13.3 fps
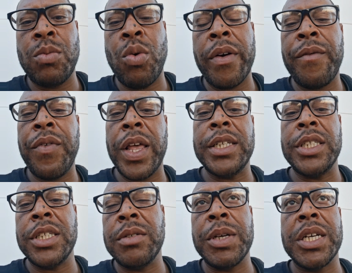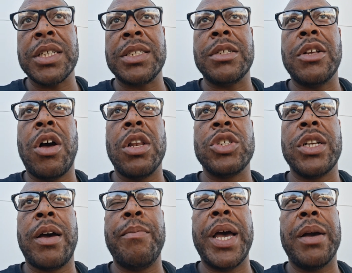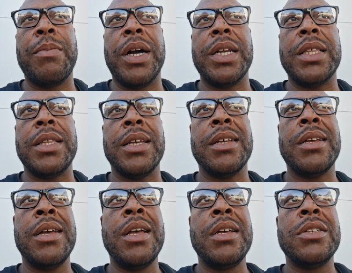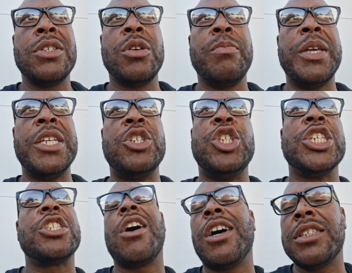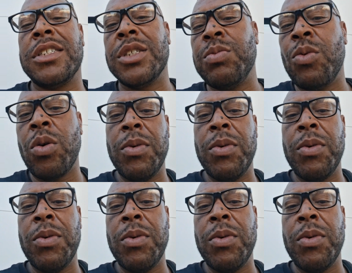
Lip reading: more inflation because the dollar's not backed by anything. So I mean, you're just costing us more